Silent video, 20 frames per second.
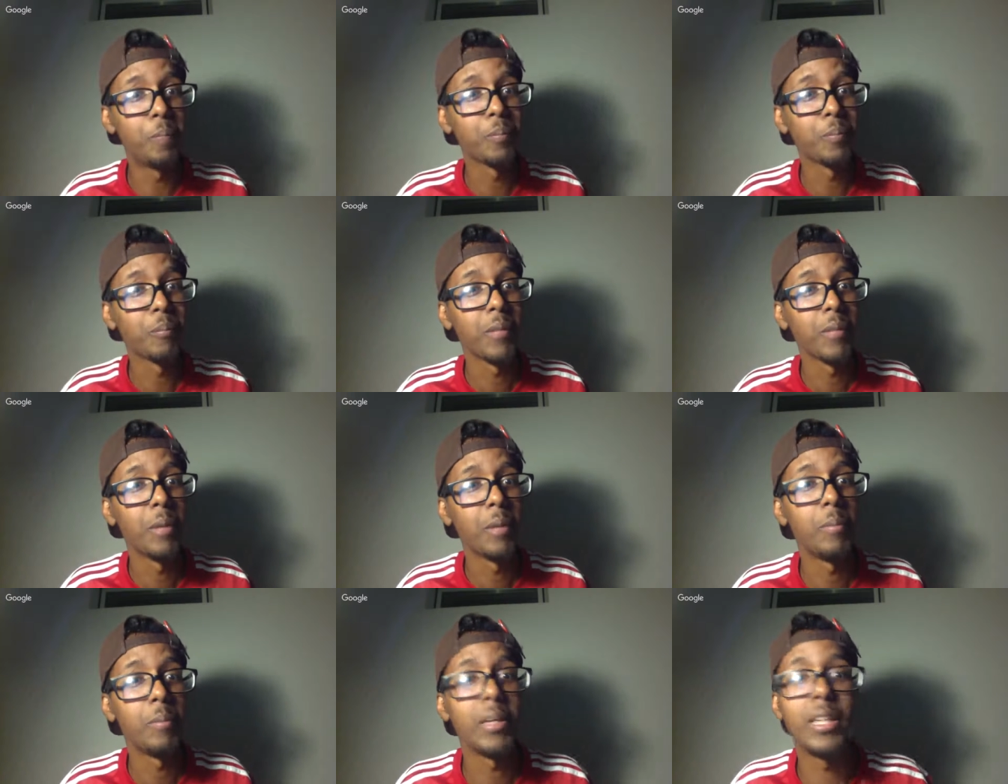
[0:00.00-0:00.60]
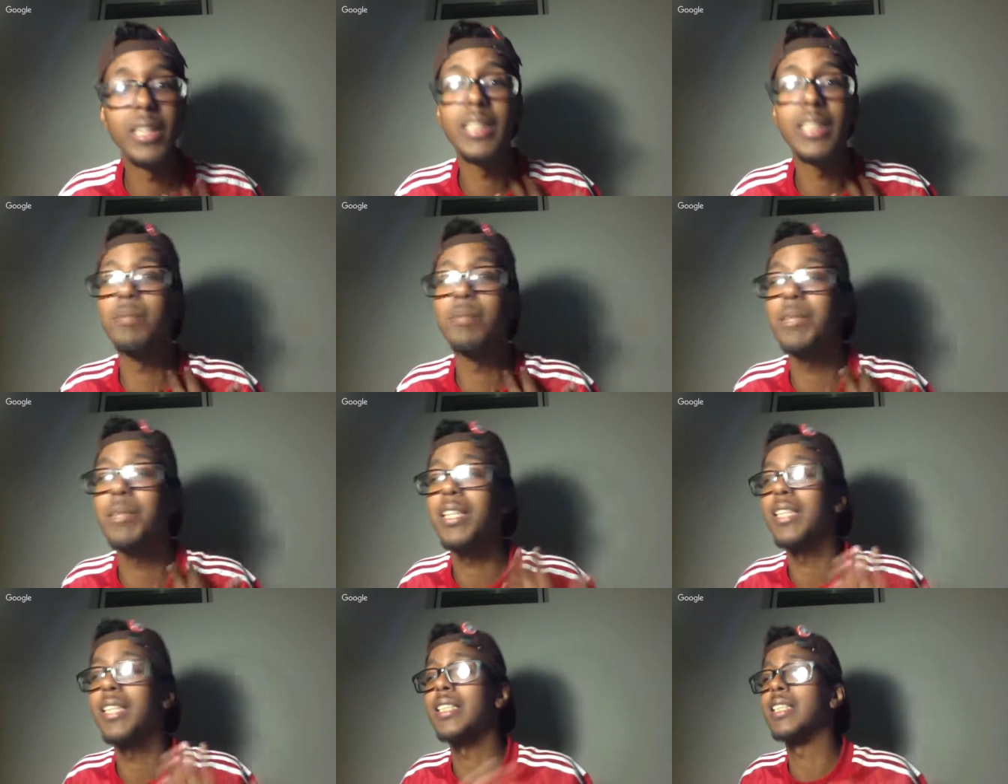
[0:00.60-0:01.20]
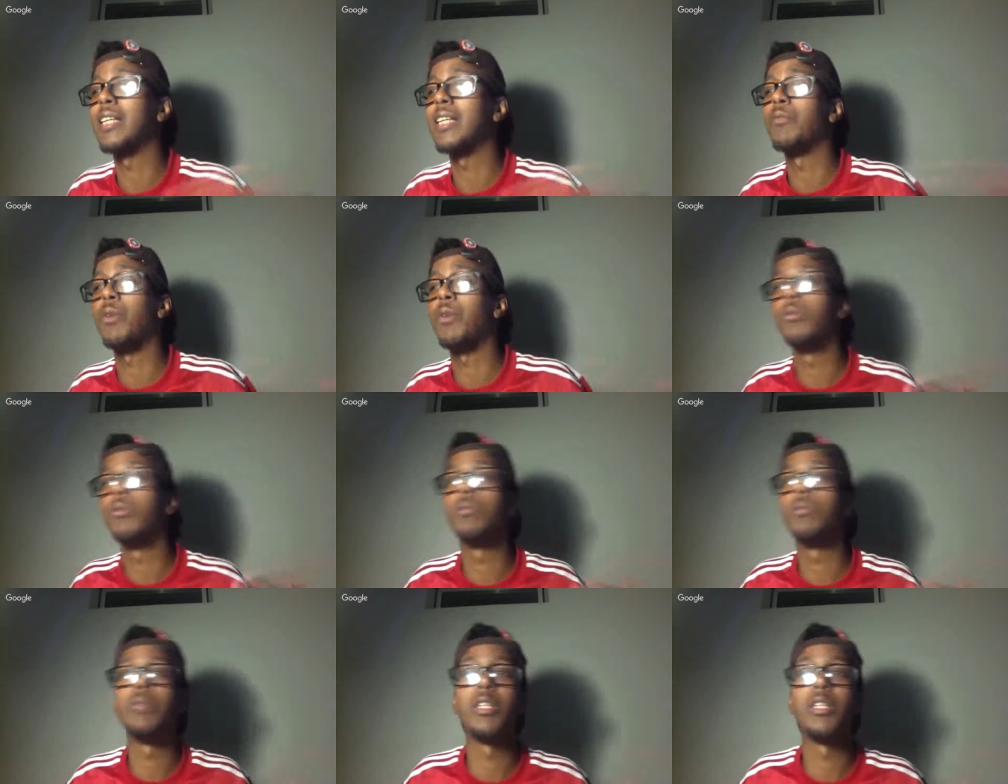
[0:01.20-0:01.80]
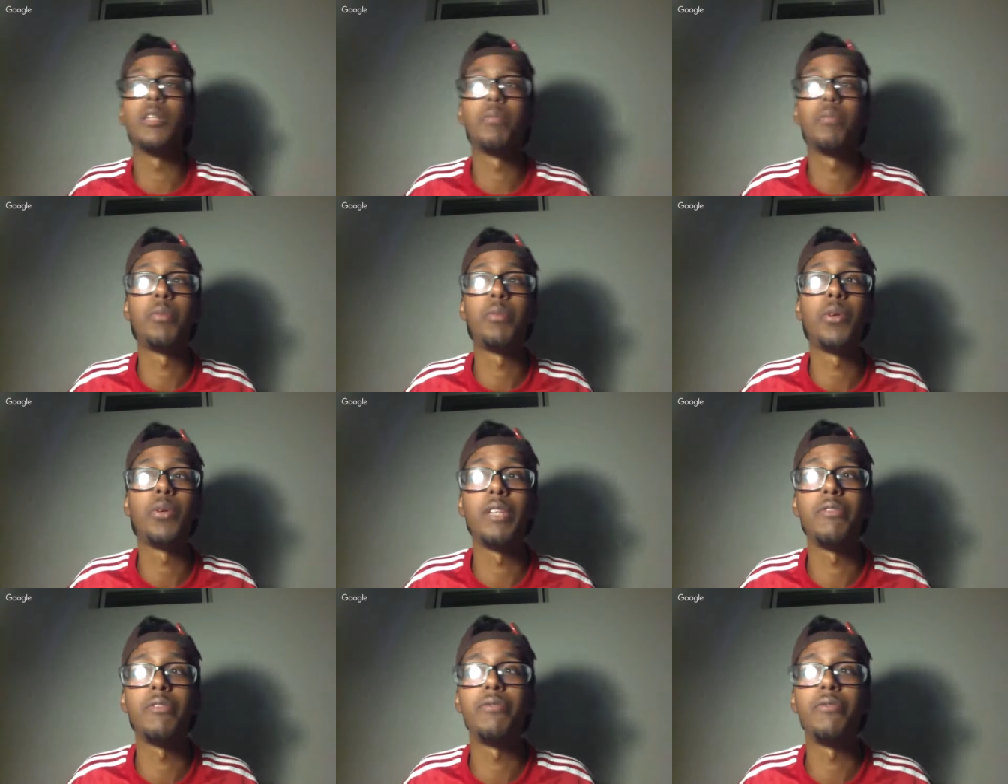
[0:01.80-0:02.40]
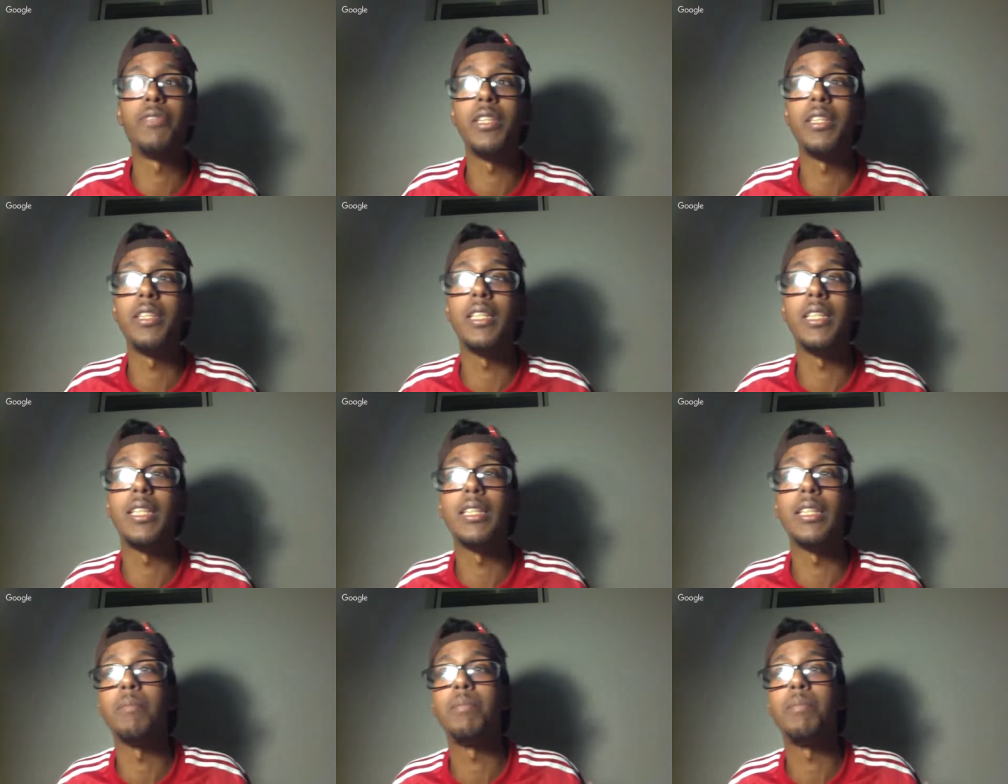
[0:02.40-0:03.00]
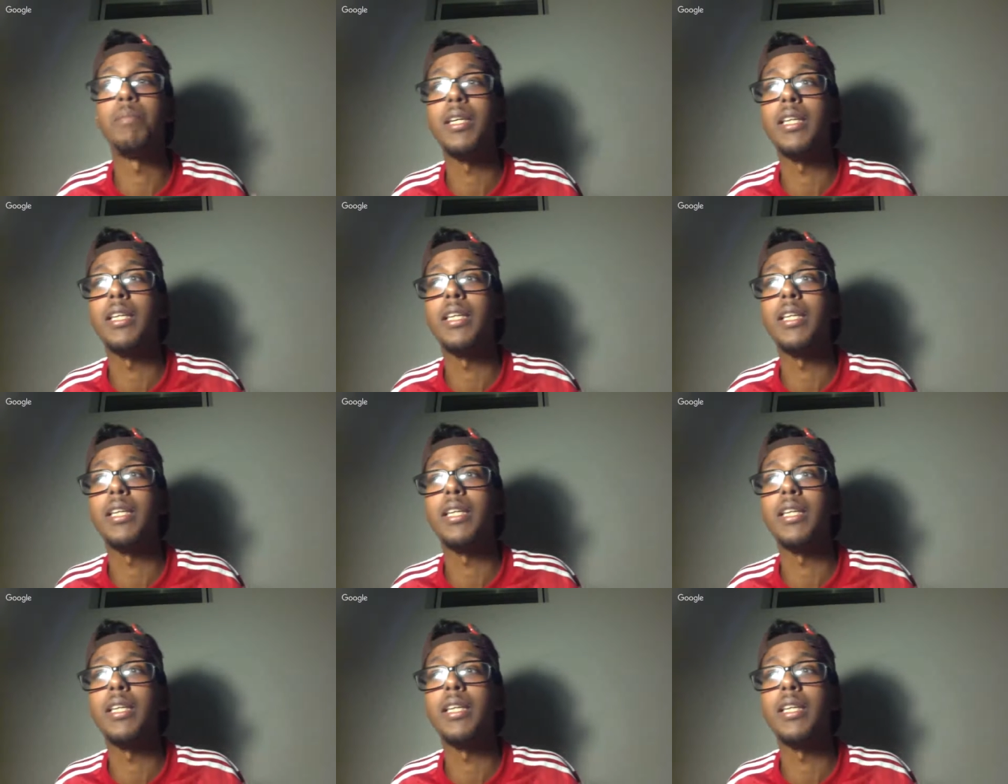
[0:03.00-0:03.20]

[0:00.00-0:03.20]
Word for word: Because because then what would be the point of feeding the pigs?